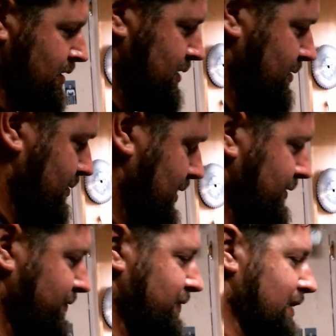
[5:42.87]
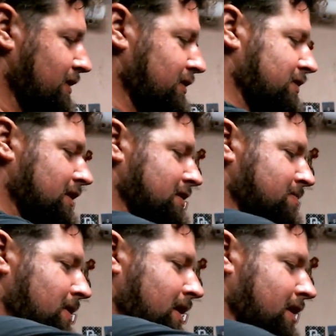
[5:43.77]
This one's got a faint little tight
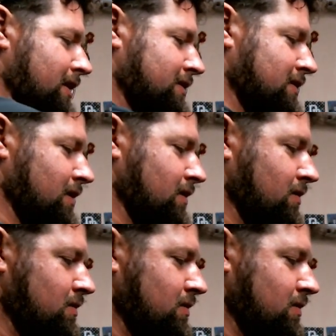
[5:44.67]
spot on it, so